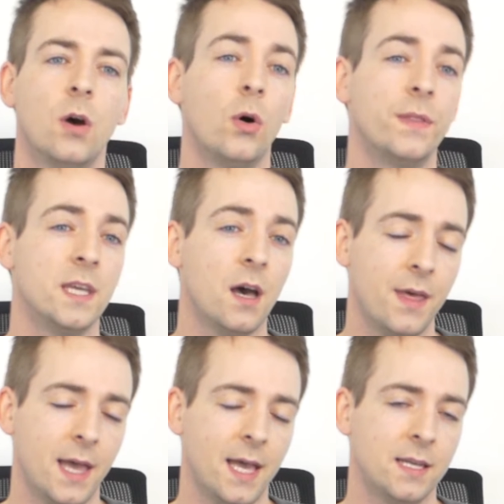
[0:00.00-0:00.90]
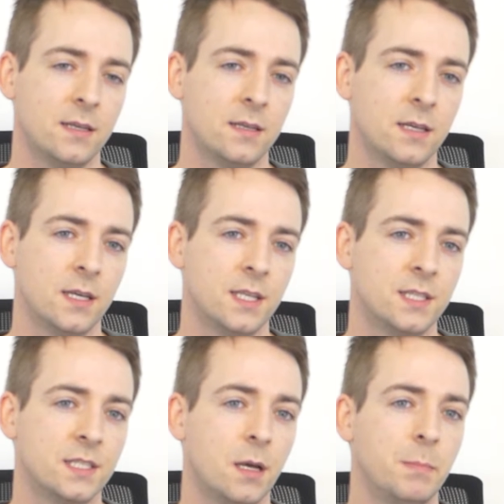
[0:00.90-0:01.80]
On the other hand,
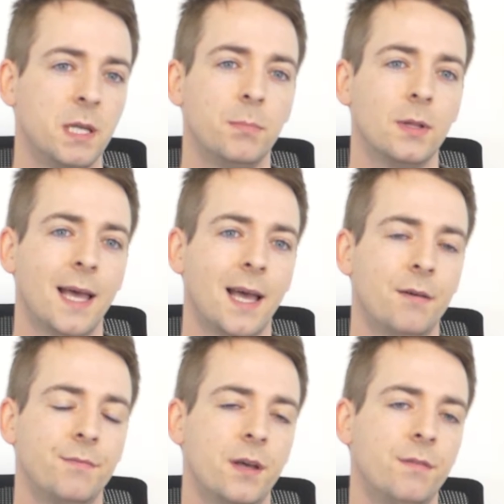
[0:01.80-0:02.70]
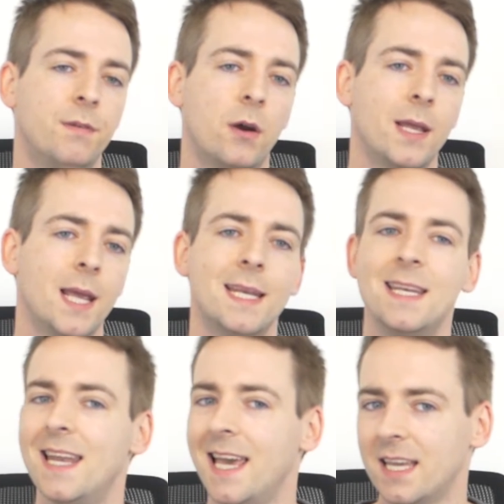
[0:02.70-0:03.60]
some people have a very
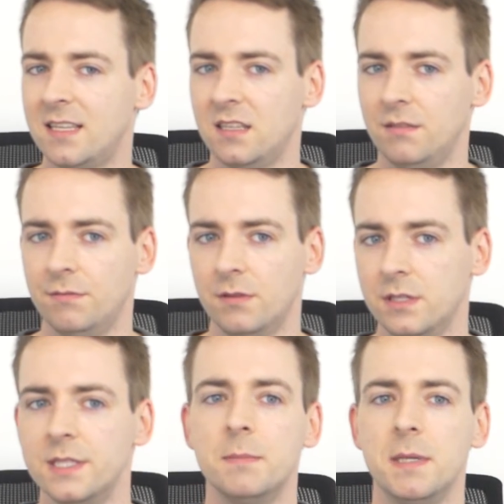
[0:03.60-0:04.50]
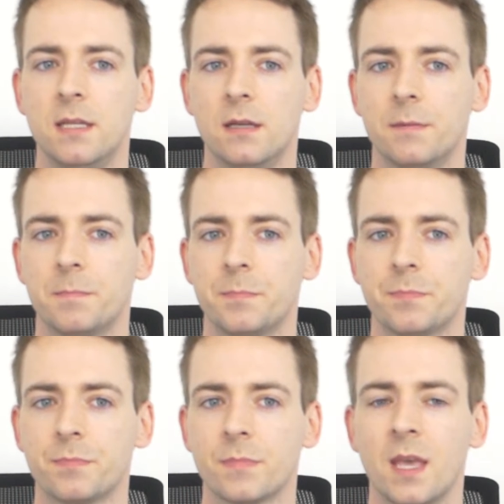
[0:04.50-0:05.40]
negative demeanor.
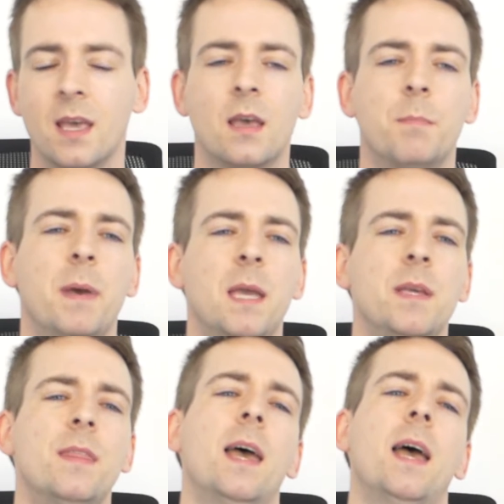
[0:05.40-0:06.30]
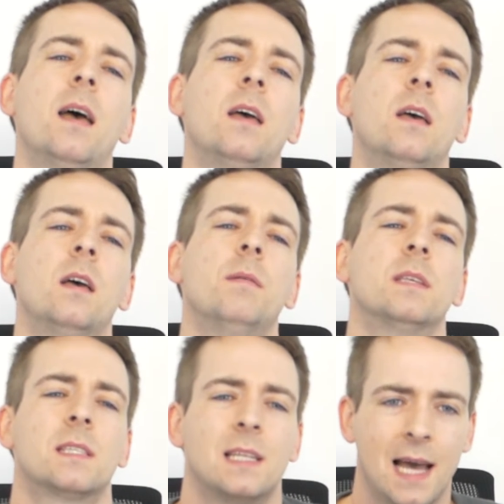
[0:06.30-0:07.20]
Maybe they're
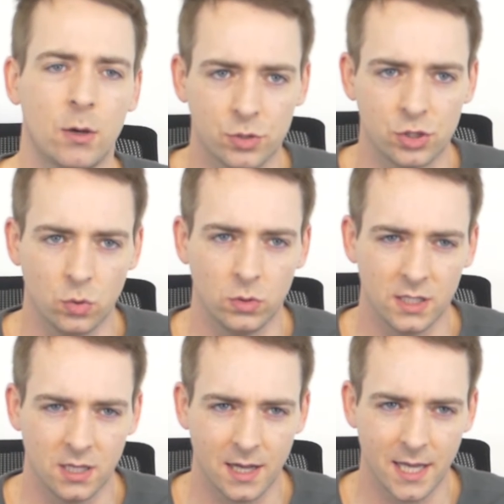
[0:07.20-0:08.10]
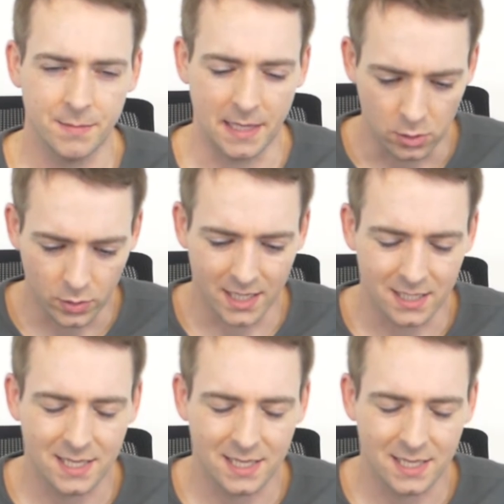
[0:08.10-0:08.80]
slouched all the time, they're looking